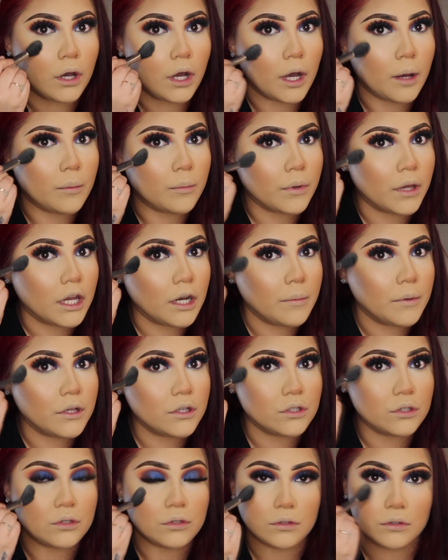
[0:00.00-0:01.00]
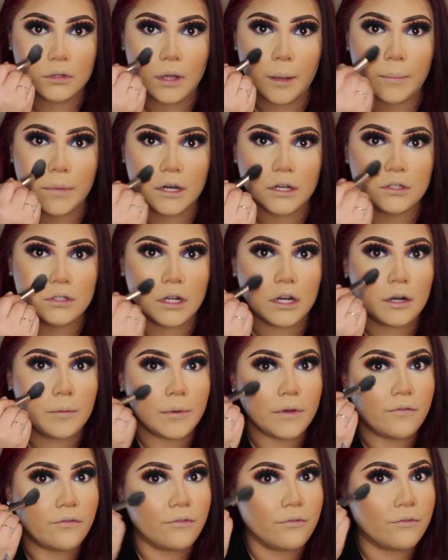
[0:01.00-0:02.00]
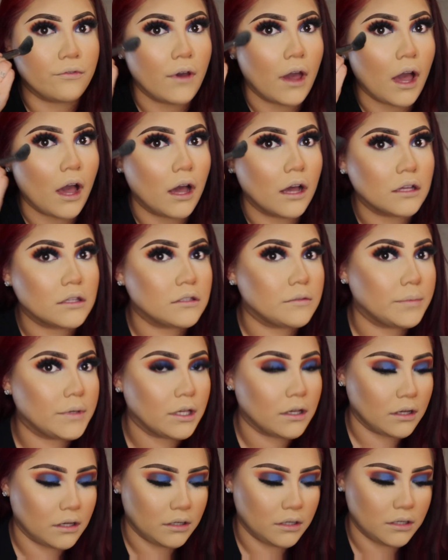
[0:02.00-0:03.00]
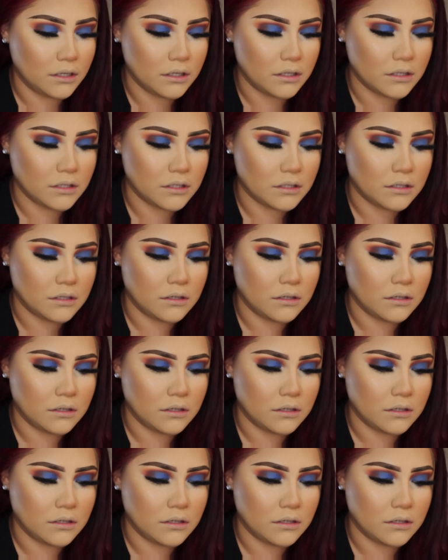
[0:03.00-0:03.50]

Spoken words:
I'm gonna try to be fast because,